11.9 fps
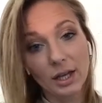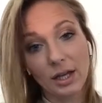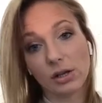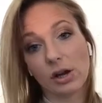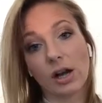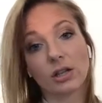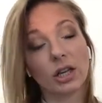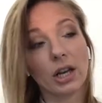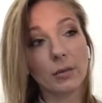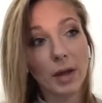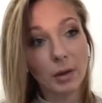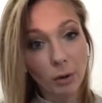And you're actually going
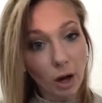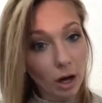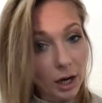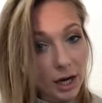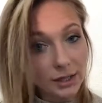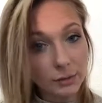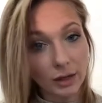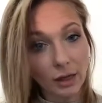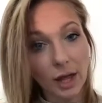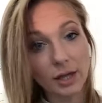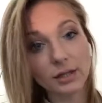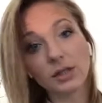to make progress with
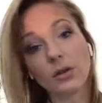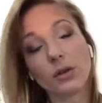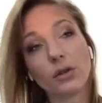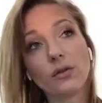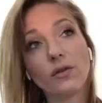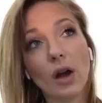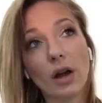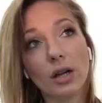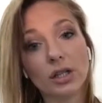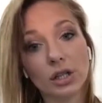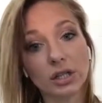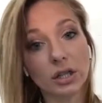it. So you've got to
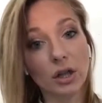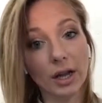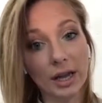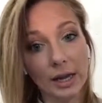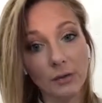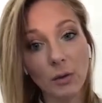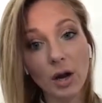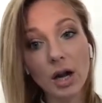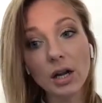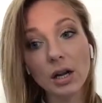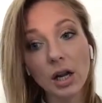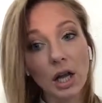just look
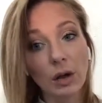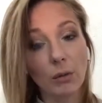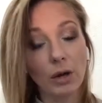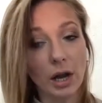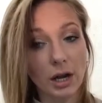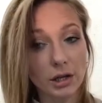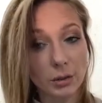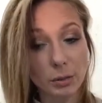inward 100%.